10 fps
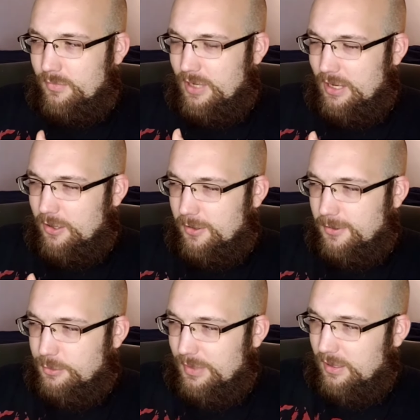kind of
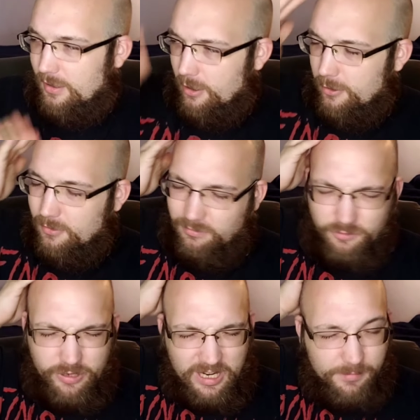irks me. Oh,
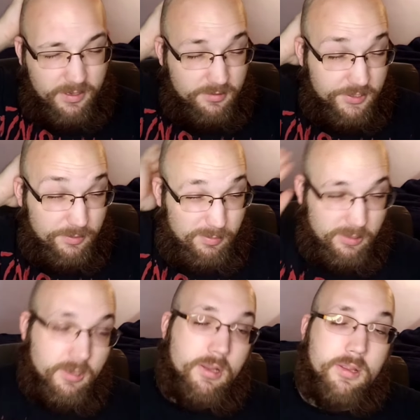Dragon Ball Super.